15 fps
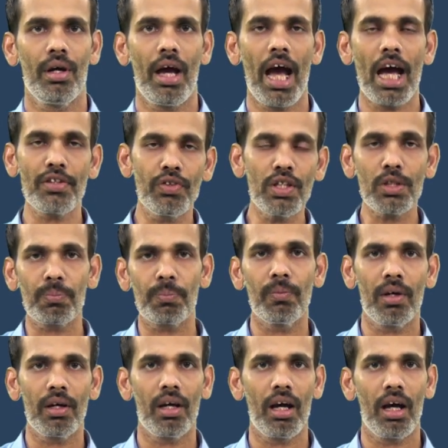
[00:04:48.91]
As we
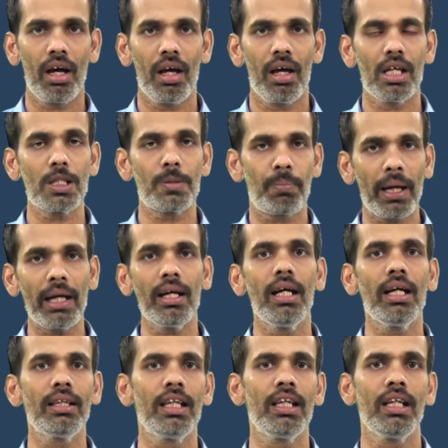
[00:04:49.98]

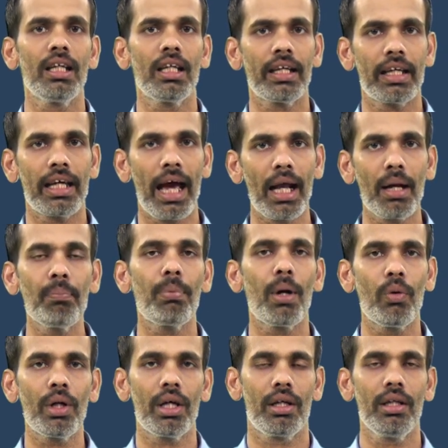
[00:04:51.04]
sprinkle the carom
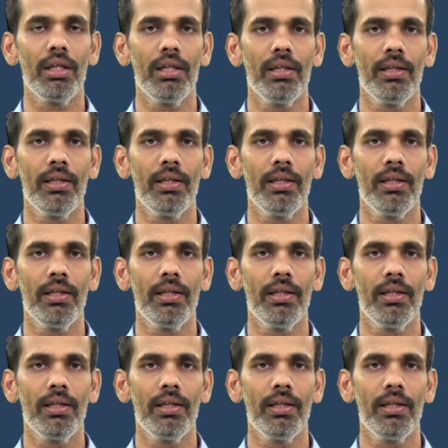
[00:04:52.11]
powder,